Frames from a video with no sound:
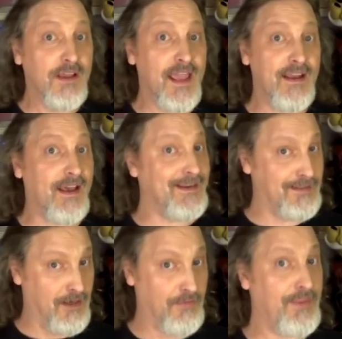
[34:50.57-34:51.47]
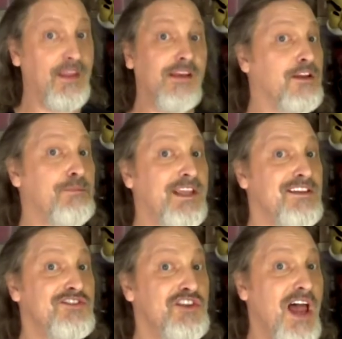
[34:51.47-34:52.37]
Again, I don't think it could be
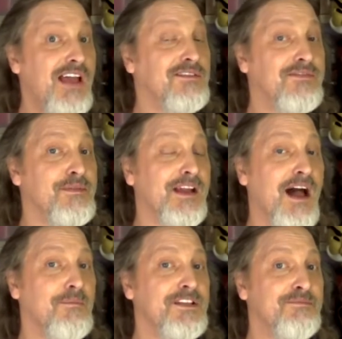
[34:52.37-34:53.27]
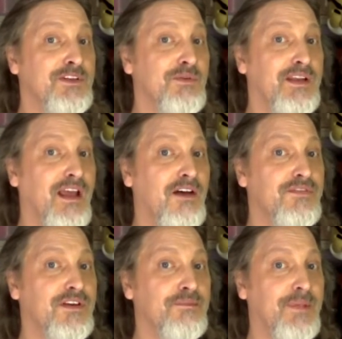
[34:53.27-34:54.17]
his child from the comments between
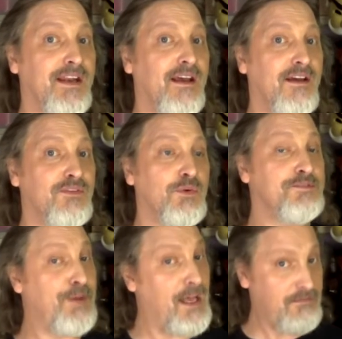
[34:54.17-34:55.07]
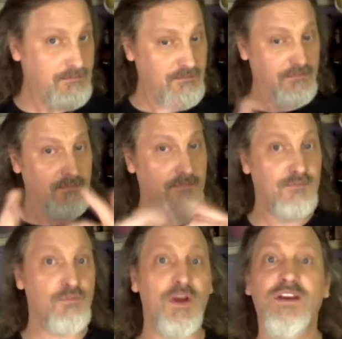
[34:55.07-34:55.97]
Alpha and Beta afterwards, but
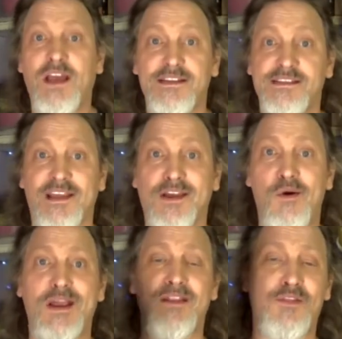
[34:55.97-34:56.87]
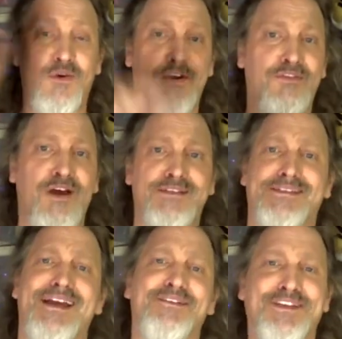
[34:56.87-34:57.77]
what do you guys think? Go ahead and throw your thoughts
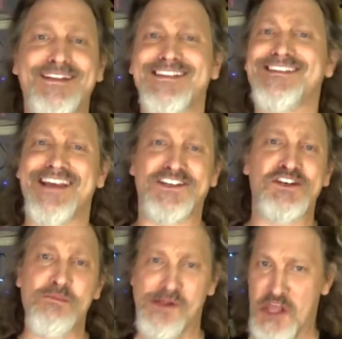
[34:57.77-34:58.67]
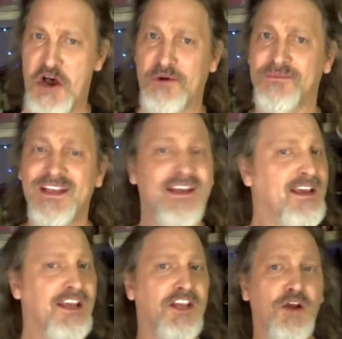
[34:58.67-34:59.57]
down in the section below.
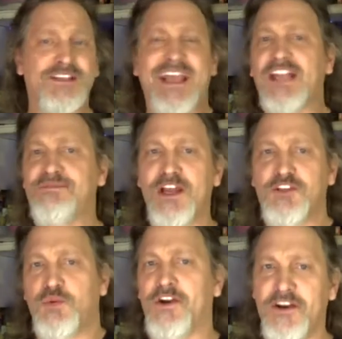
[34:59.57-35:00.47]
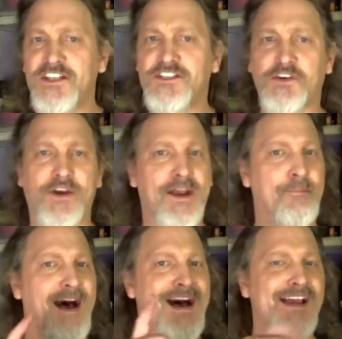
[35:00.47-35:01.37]
You can always catch me on Twitter and
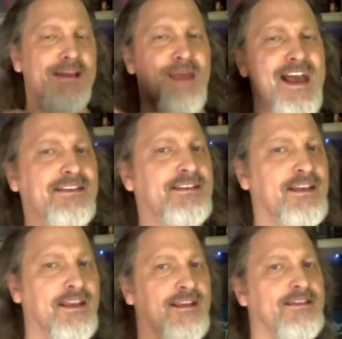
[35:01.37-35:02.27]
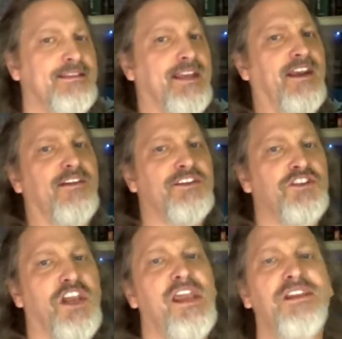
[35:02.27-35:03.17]
Instagram. I am at Darrin
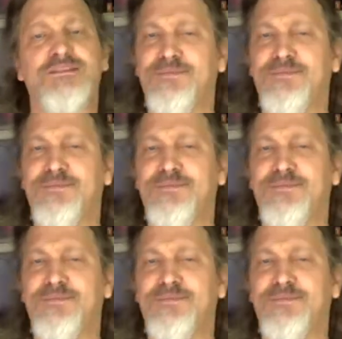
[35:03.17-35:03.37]
Jaques.